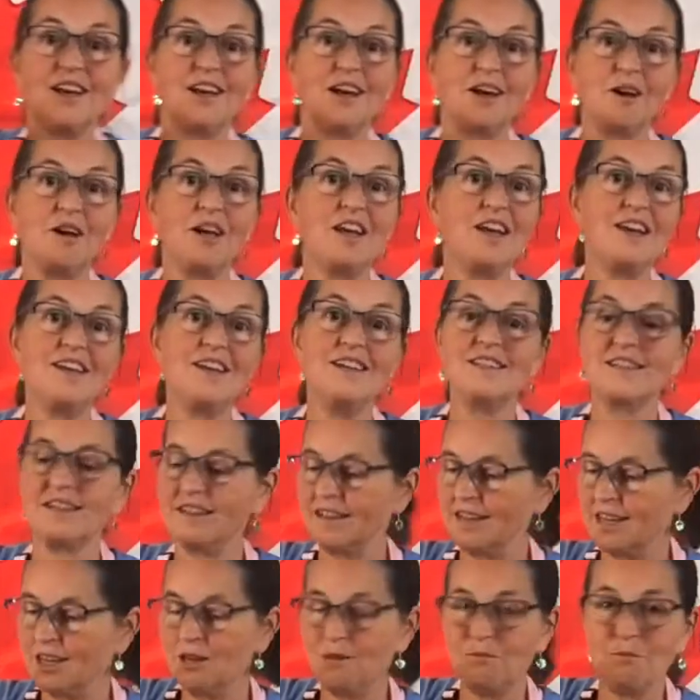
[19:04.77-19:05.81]

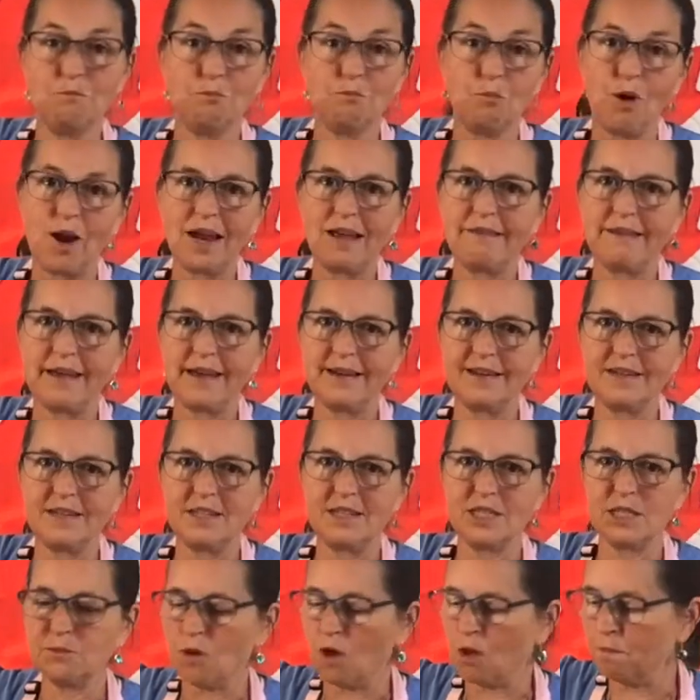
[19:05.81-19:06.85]
easily break that into
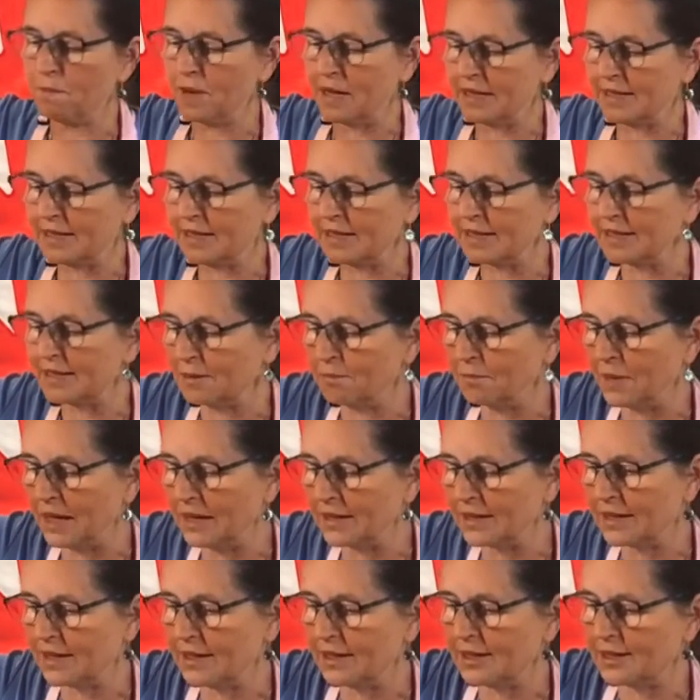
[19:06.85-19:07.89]
small pieces and melt
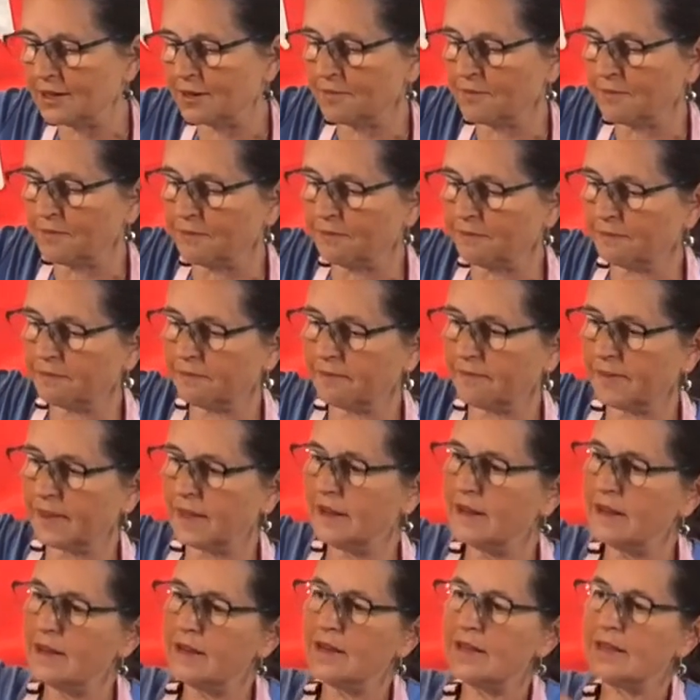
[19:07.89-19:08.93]
it.
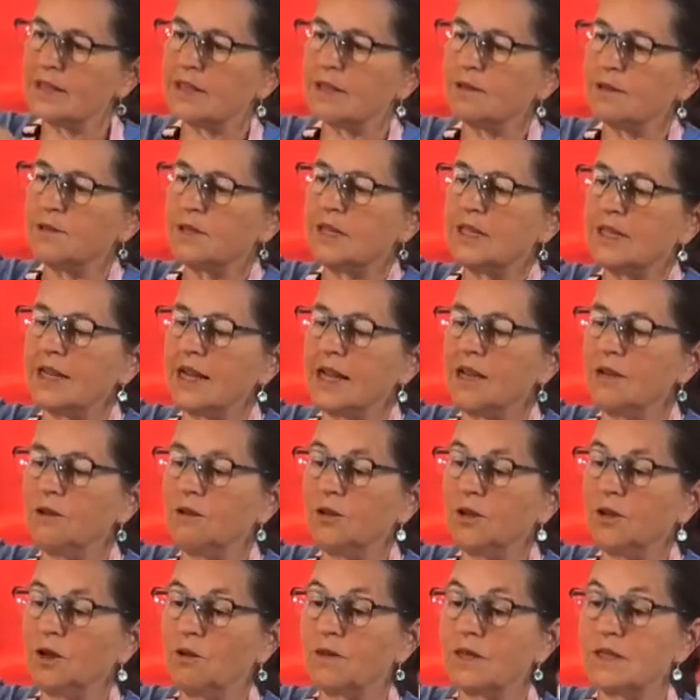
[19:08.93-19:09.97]
So today you'll
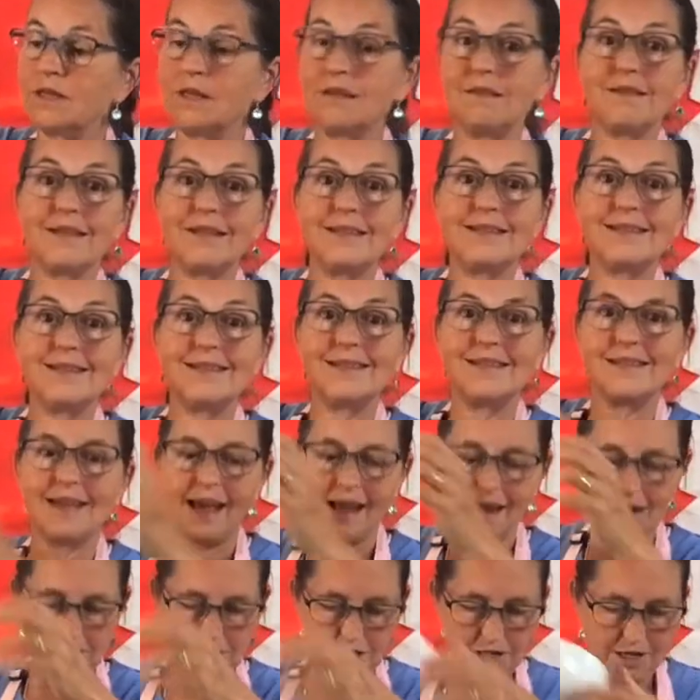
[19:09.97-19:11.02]
notice that this is
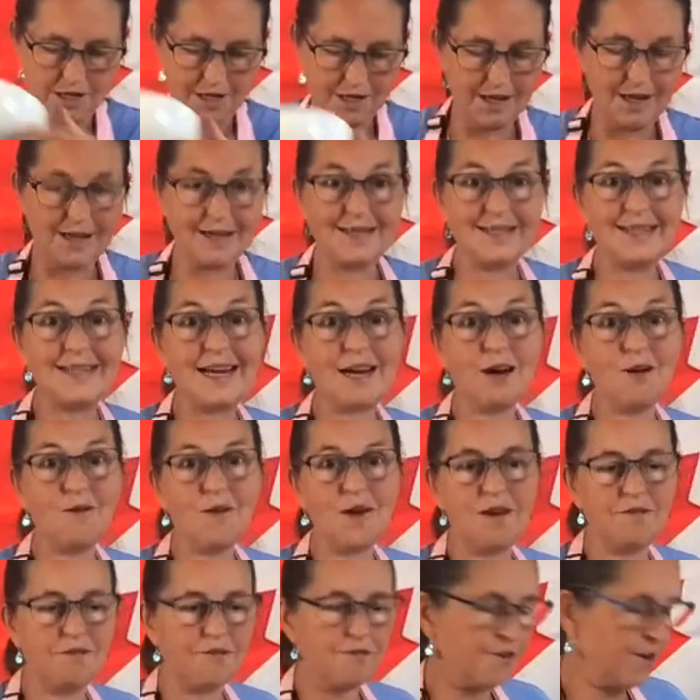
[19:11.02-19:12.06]
actually a
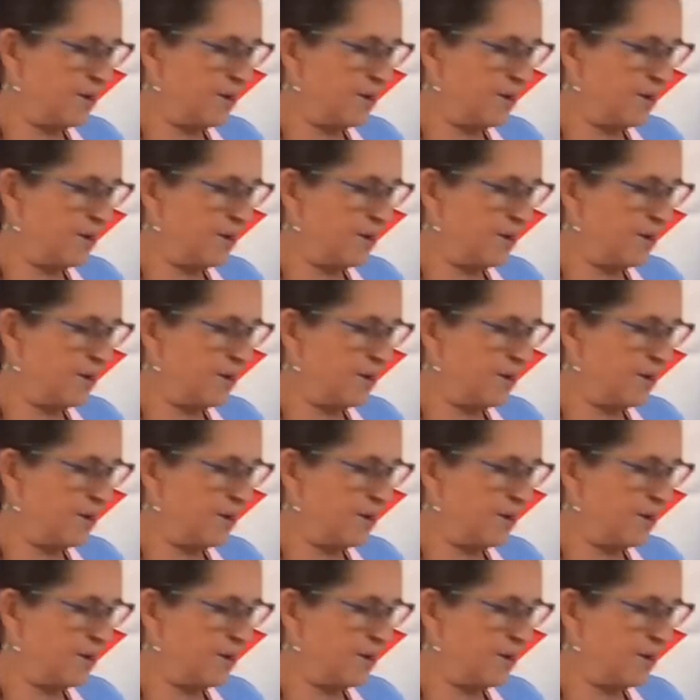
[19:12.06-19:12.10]
dairy-free